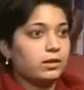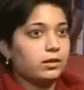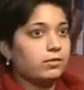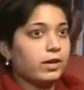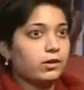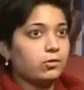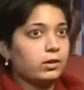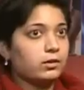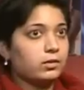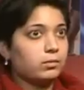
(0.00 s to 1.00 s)
They
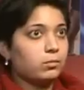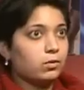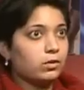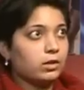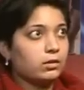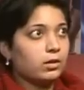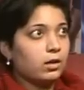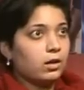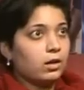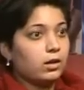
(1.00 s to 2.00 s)
evacuated more than